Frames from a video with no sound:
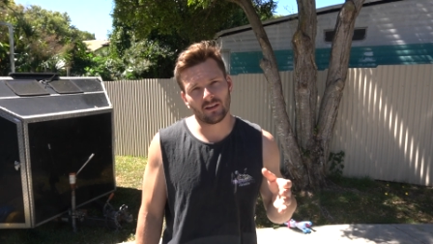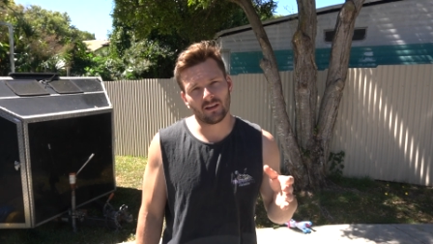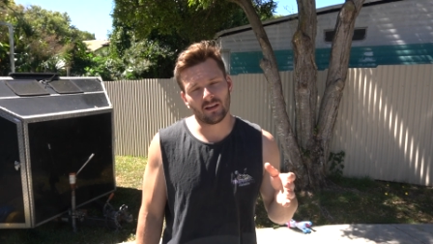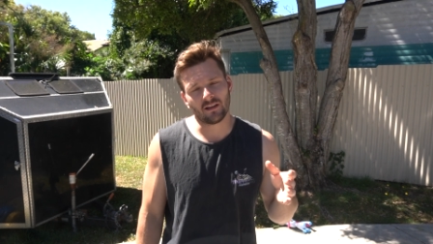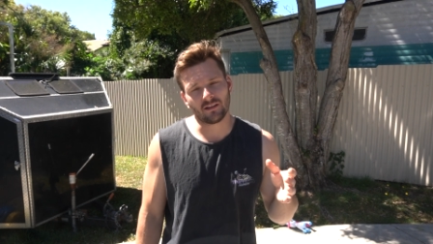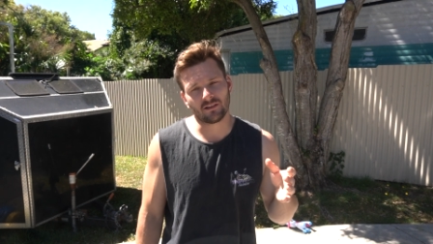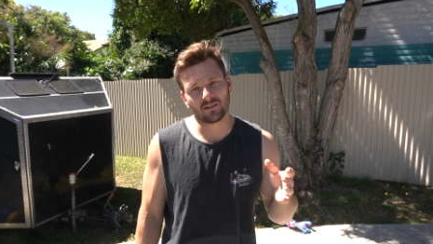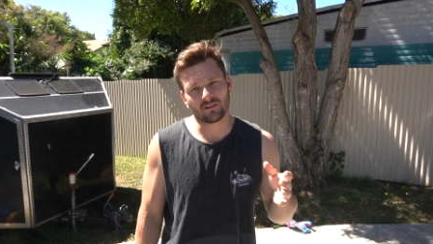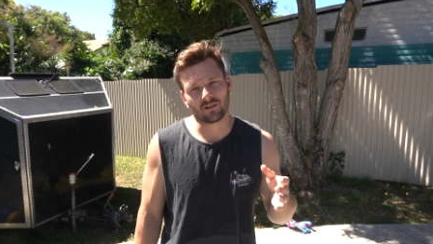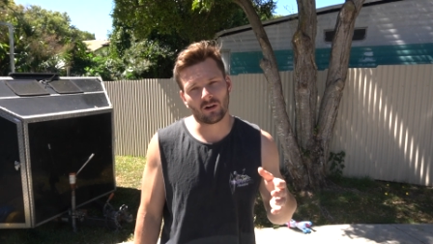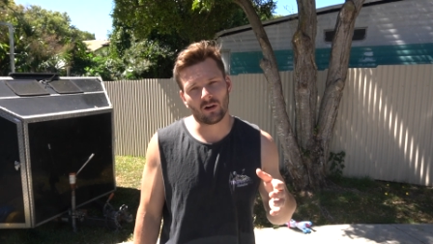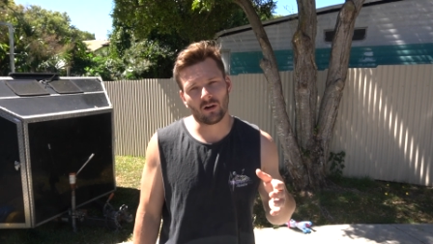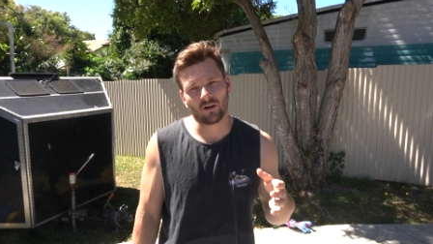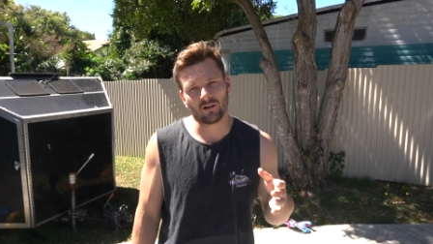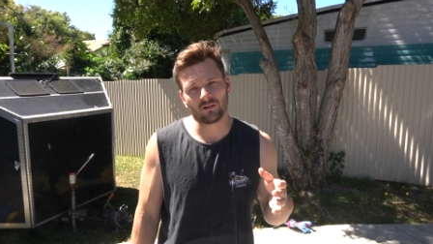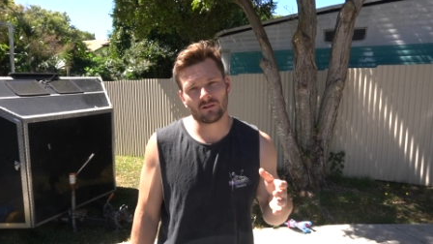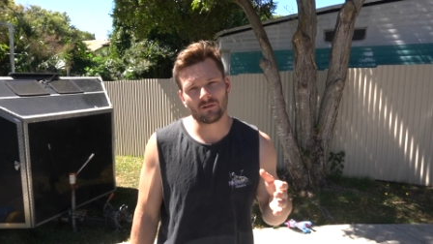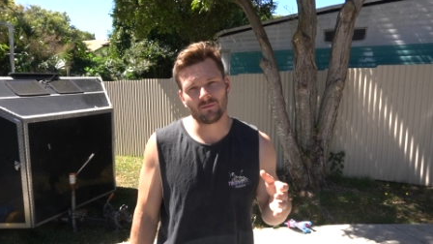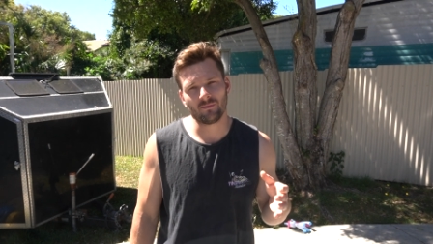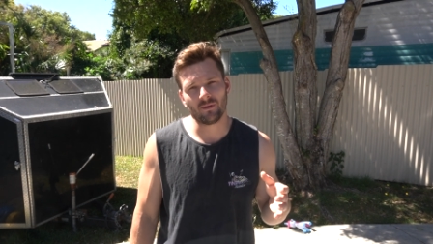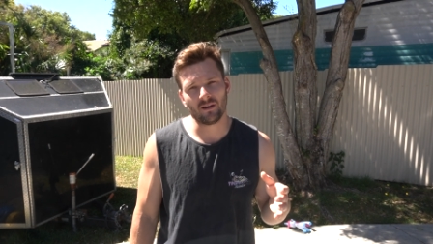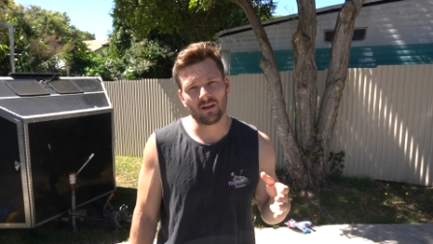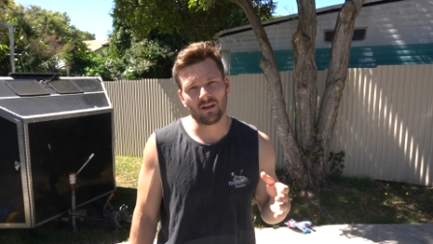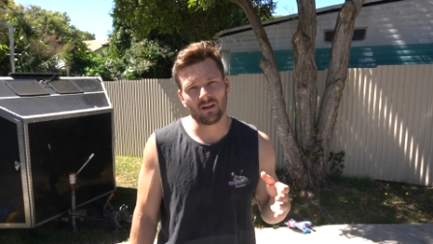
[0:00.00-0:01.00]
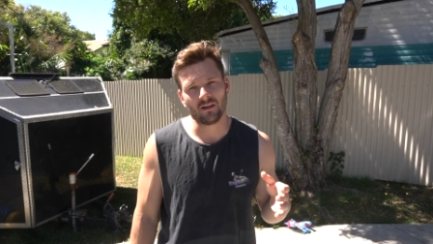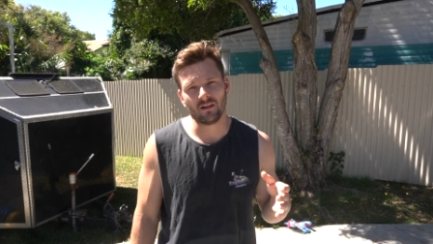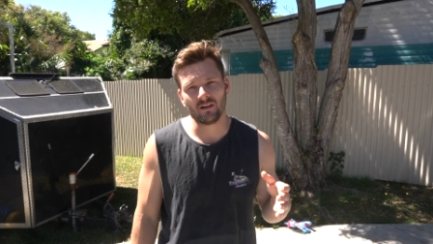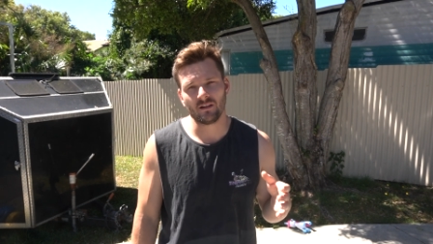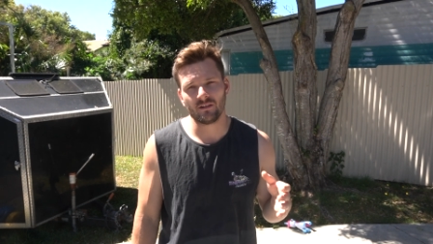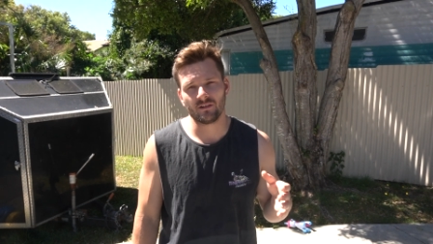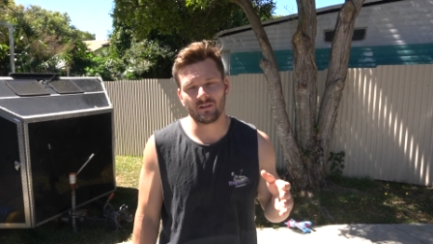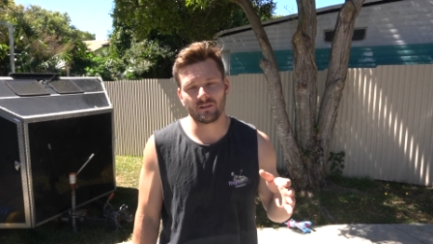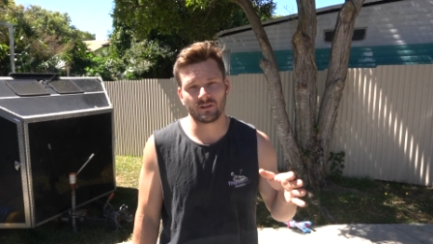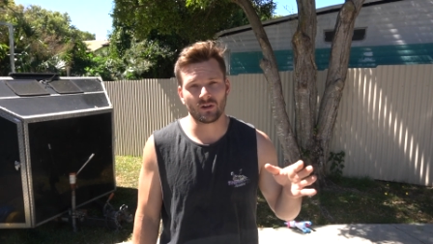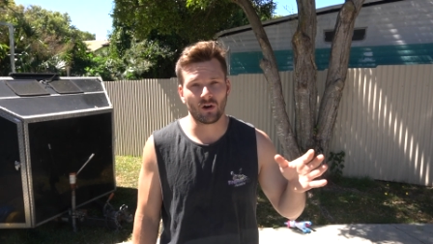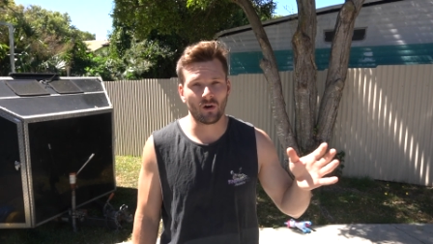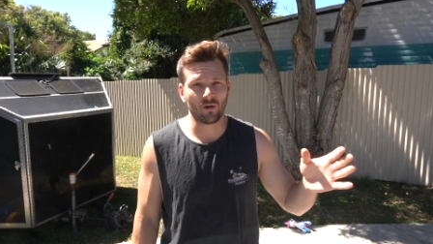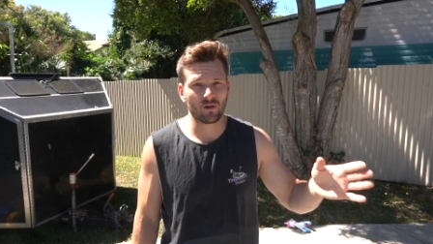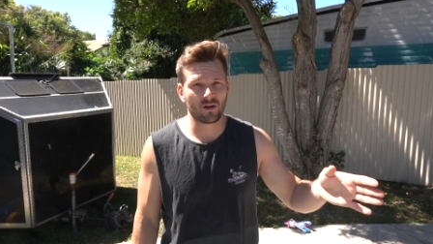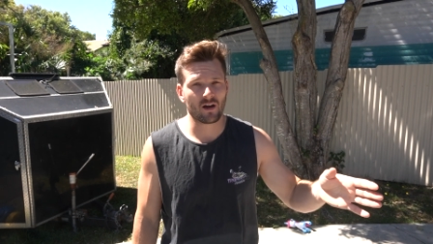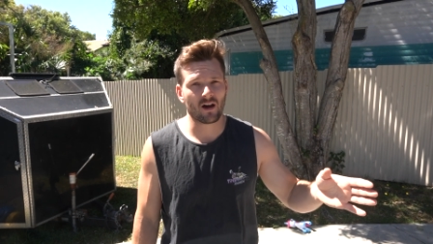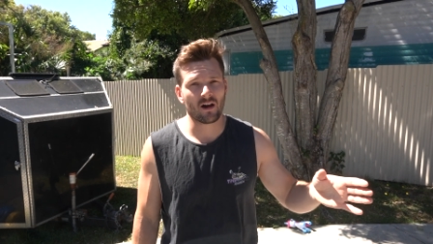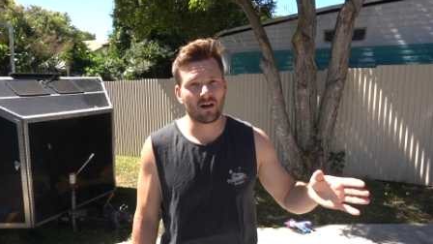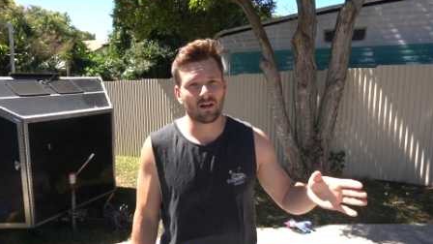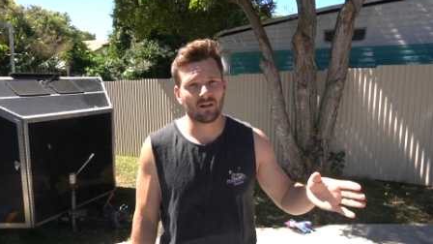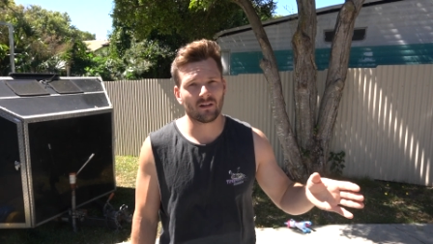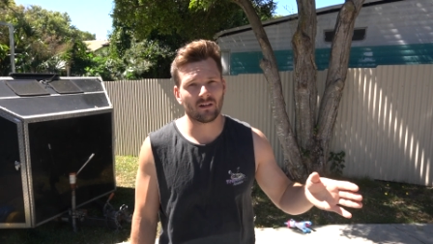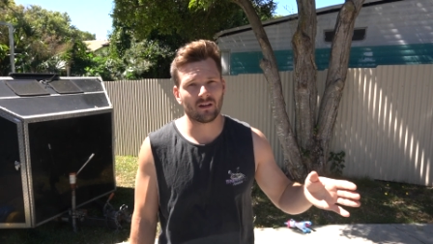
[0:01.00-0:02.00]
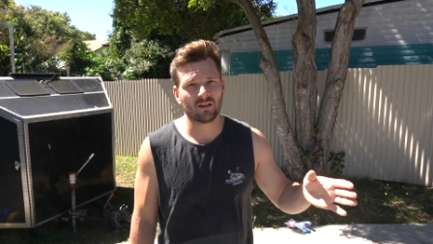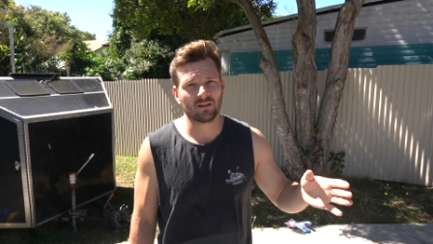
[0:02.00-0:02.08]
it's going to be the tow car